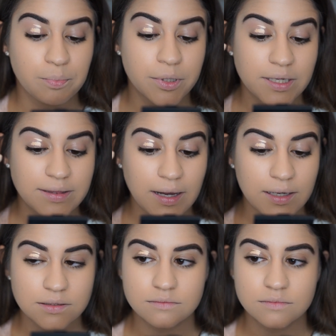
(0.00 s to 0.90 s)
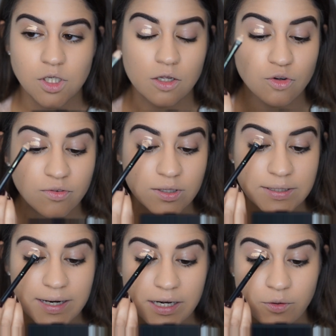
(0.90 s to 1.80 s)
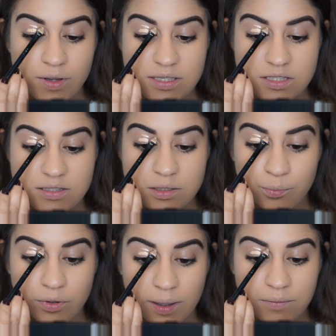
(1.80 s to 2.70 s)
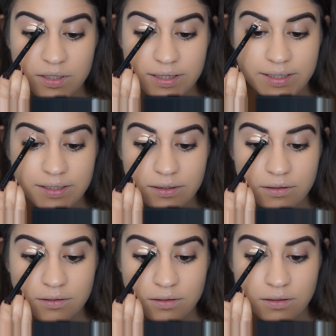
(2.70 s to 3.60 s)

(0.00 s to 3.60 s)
put that all over the lid anyways to prime the lid.